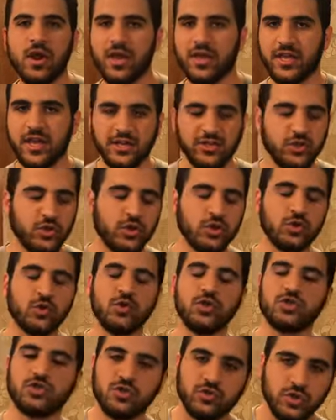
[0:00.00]
Yes, you can do
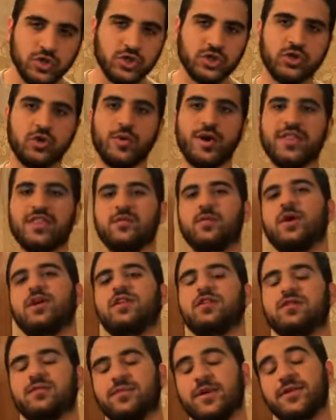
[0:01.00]
the traditional way, the way
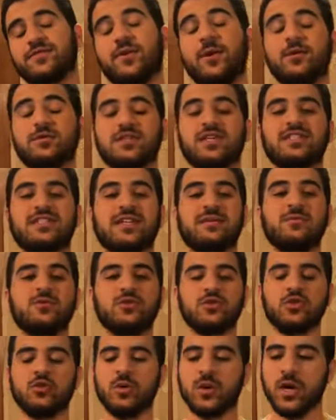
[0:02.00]
that the Prophet Muhammad used
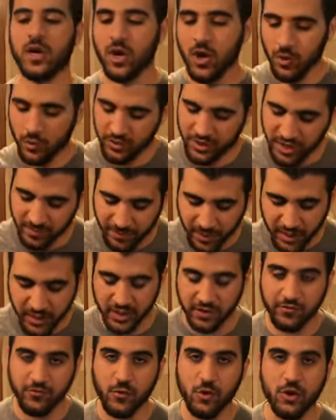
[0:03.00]
to do it, with a bucket
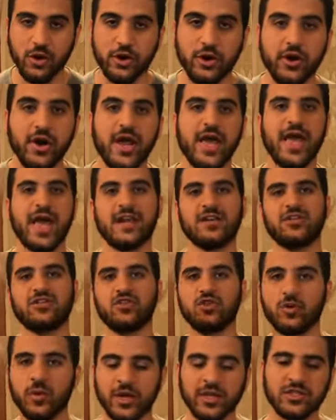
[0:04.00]
of water and just
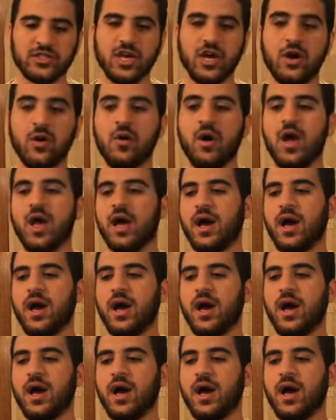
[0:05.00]
doing so.